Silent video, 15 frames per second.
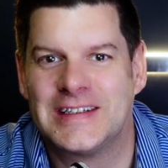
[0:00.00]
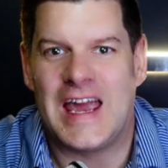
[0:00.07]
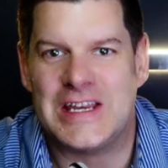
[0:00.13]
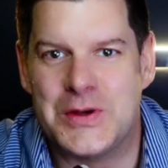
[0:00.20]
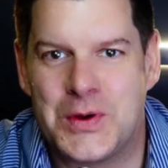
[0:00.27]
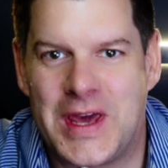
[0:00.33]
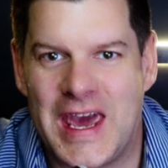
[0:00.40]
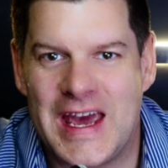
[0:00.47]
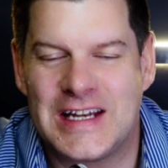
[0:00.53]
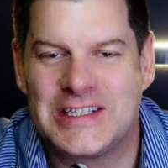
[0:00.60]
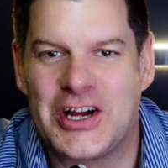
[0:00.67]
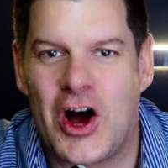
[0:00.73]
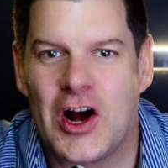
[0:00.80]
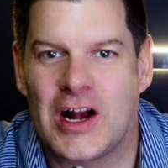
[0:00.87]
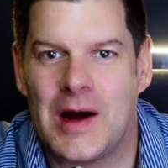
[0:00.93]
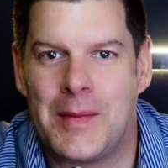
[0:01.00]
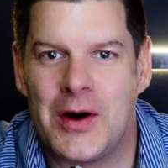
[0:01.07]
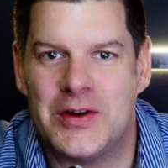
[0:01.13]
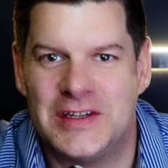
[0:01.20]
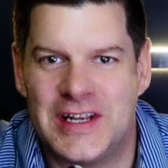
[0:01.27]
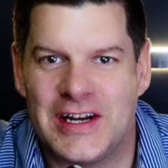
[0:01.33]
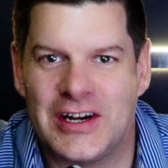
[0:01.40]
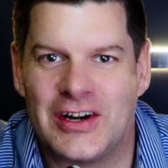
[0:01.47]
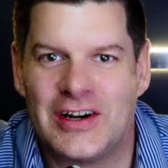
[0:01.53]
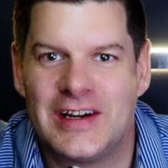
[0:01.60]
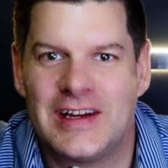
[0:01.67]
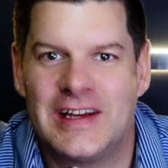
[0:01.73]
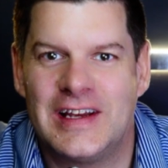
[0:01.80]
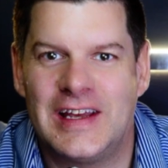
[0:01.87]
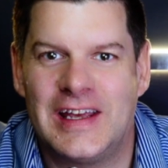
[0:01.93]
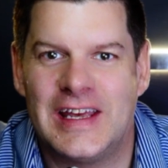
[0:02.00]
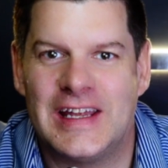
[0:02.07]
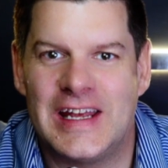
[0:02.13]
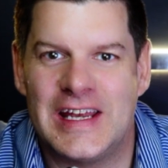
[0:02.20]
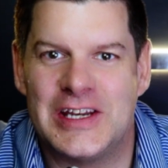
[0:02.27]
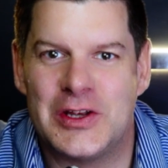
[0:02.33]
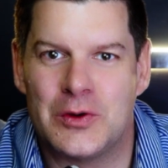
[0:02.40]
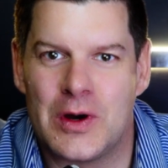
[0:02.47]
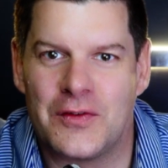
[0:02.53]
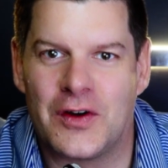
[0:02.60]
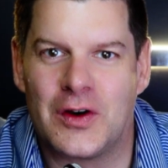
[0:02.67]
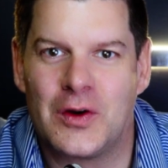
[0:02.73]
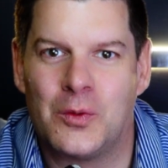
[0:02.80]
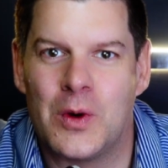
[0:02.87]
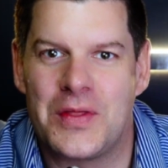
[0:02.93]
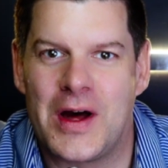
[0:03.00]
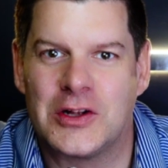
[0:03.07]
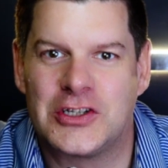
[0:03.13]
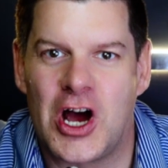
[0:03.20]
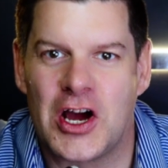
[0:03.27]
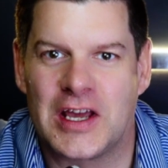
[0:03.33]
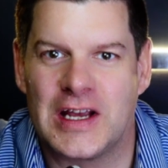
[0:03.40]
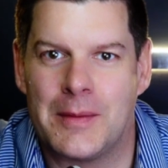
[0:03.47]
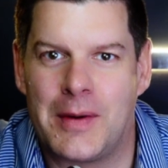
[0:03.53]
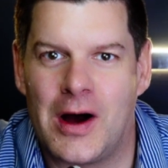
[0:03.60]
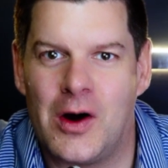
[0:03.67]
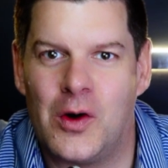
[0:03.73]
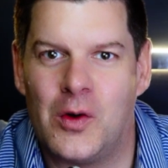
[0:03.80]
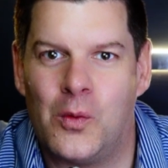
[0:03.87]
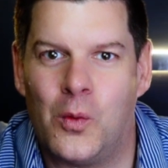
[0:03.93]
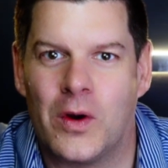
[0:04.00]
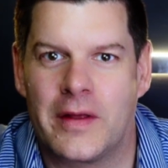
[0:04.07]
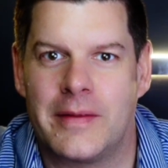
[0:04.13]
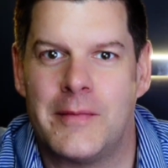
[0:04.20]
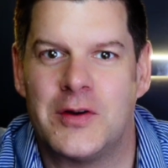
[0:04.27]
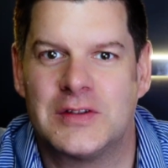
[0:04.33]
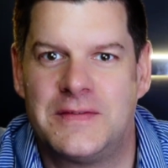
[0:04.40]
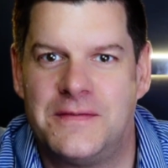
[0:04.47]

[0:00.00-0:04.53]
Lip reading: And you can't talk about dinner in Indian River without talking about one of the most